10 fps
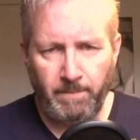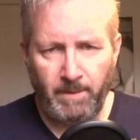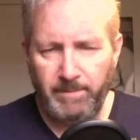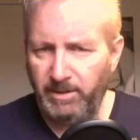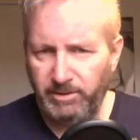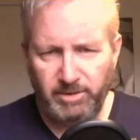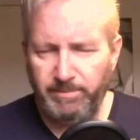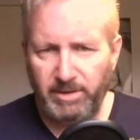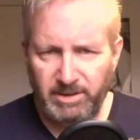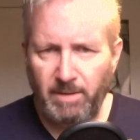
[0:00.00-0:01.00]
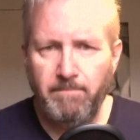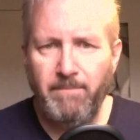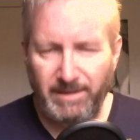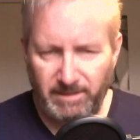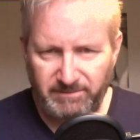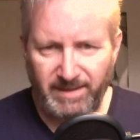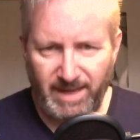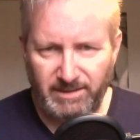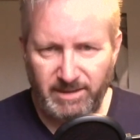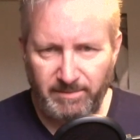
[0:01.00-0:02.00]
because your body's not meant for that
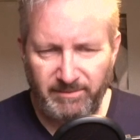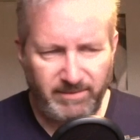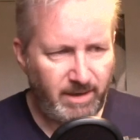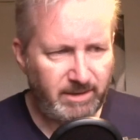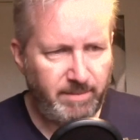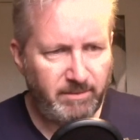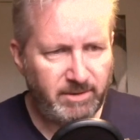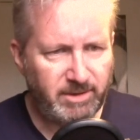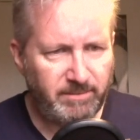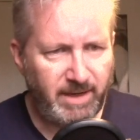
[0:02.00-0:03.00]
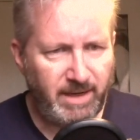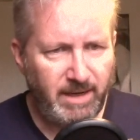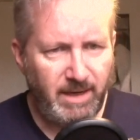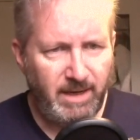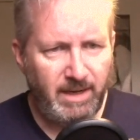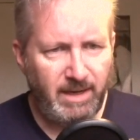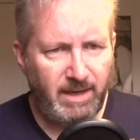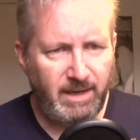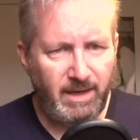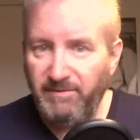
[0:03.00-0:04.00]
type of thing. I spoke to somebody,
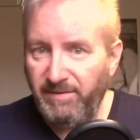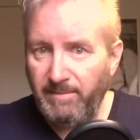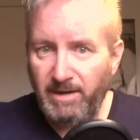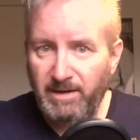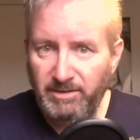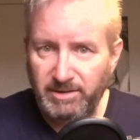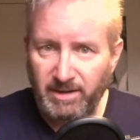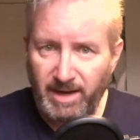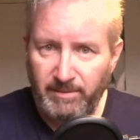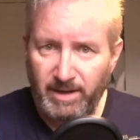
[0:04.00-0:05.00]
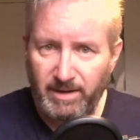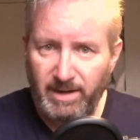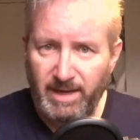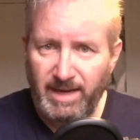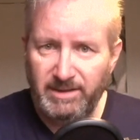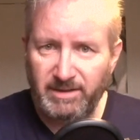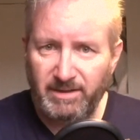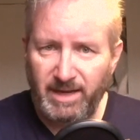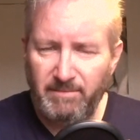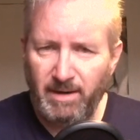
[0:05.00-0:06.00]
uh, in fact, my cousin, here we are, here's the
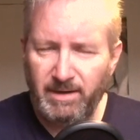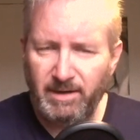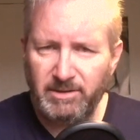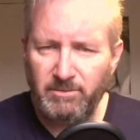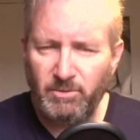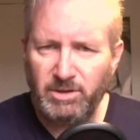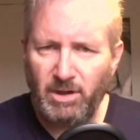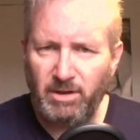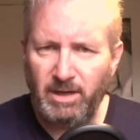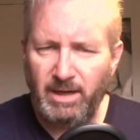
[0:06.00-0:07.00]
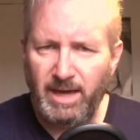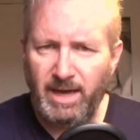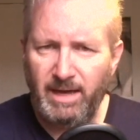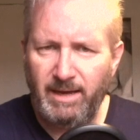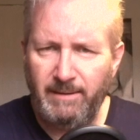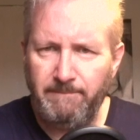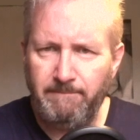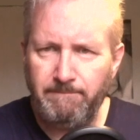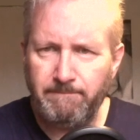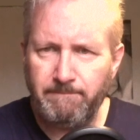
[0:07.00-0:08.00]
thing, my cousin was on
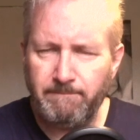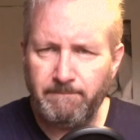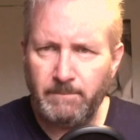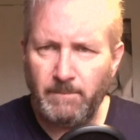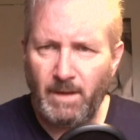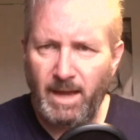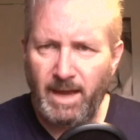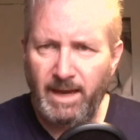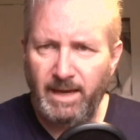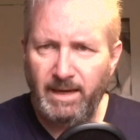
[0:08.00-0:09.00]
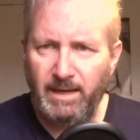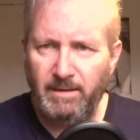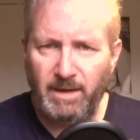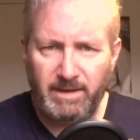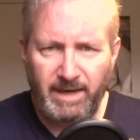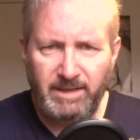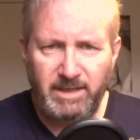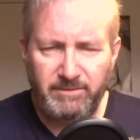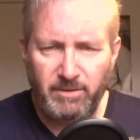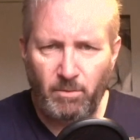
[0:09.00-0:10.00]
um, a, uh, Katie,
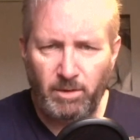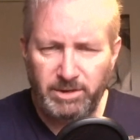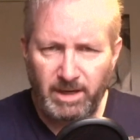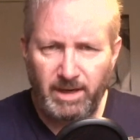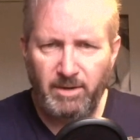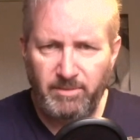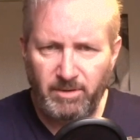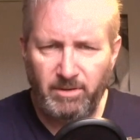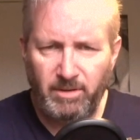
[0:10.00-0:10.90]
if you're watching, I hope you're